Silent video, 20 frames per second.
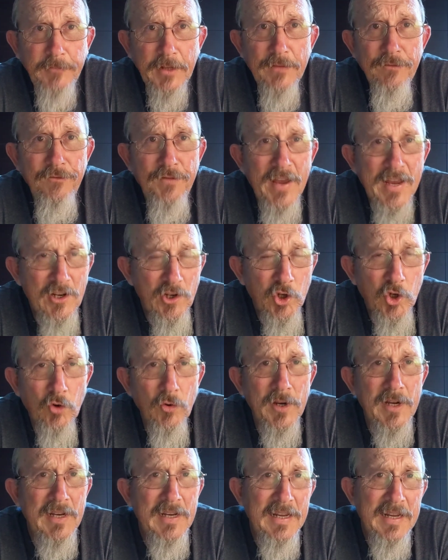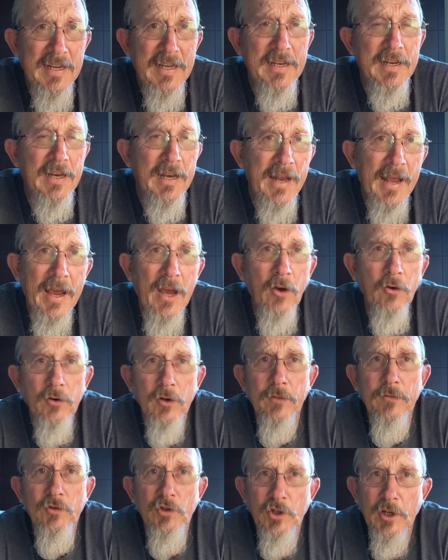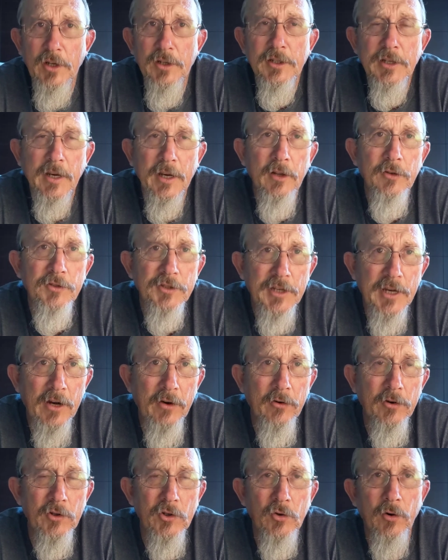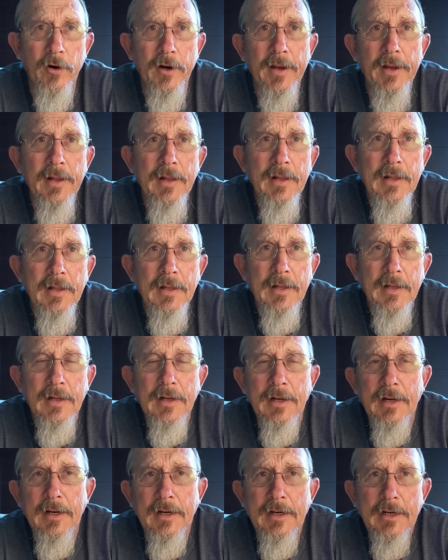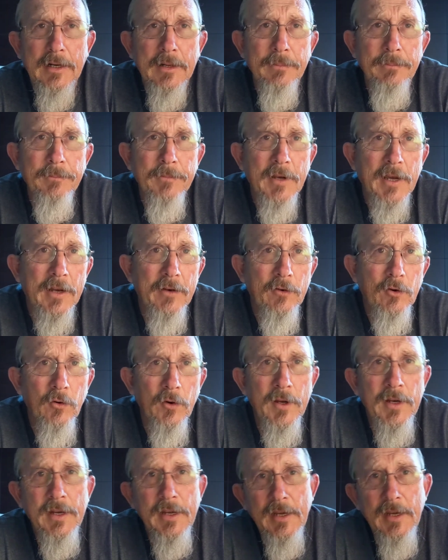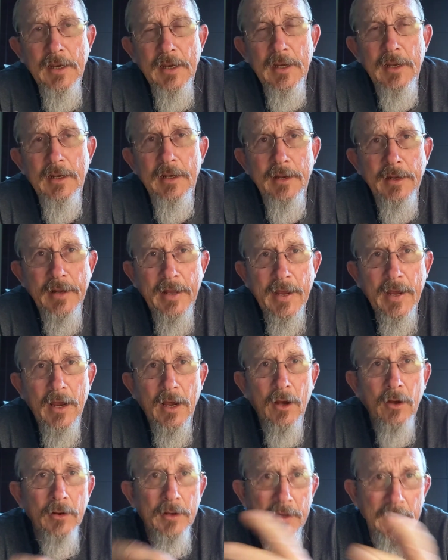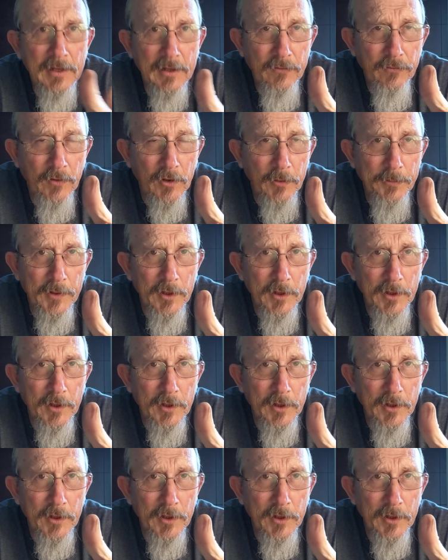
venturing in and out of Gentile territory, kind of going in and out, in a little